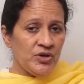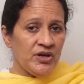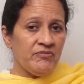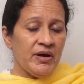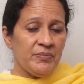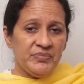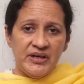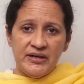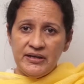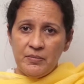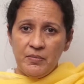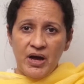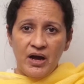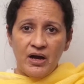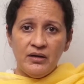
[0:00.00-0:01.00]
to give up the
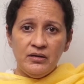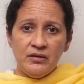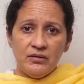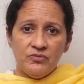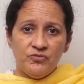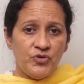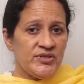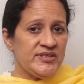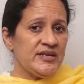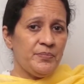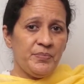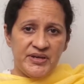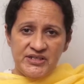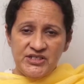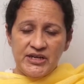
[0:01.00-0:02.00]
demand for
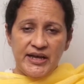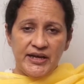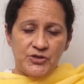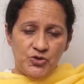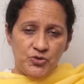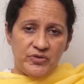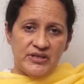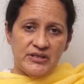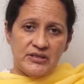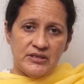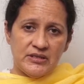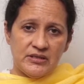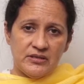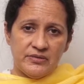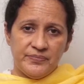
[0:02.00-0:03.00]
separate
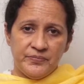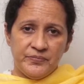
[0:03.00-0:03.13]
electorates.